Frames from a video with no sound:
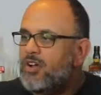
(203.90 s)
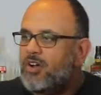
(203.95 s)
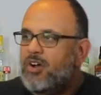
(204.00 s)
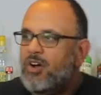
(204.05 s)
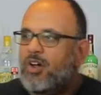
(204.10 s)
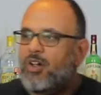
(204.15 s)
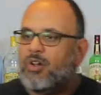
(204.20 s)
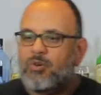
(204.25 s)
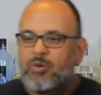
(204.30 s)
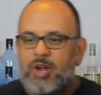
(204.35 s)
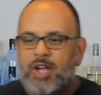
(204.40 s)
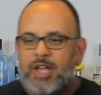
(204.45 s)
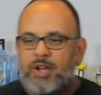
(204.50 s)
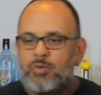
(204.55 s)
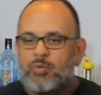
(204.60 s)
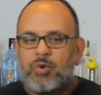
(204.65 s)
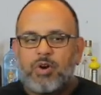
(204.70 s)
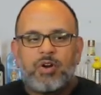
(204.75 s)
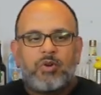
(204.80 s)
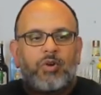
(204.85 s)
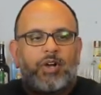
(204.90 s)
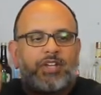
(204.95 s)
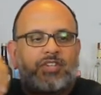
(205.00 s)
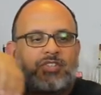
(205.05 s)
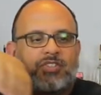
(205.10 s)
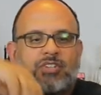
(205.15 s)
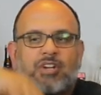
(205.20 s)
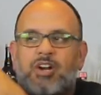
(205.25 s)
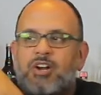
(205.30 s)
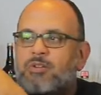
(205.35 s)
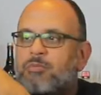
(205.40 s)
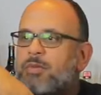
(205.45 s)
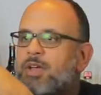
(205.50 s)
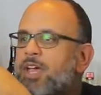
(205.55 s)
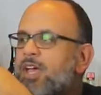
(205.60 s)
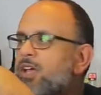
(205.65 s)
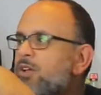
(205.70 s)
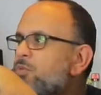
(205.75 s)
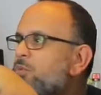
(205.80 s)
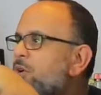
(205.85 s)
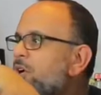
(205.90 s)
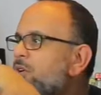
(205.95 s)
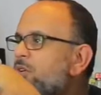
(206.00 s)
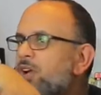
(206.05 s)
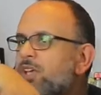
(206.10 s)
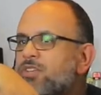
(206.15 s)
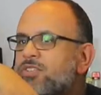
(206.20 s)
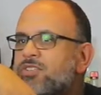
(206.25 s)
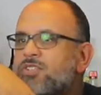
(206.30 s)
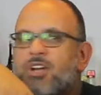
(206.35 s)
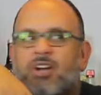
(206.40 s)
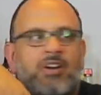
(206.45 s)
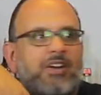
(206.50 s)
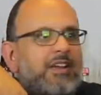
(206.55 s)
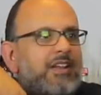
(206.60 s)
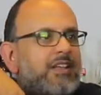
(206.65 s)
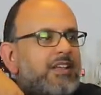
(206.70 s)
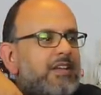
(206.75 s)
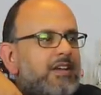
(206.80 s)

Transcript: All right, where do I start, man? Where do I start?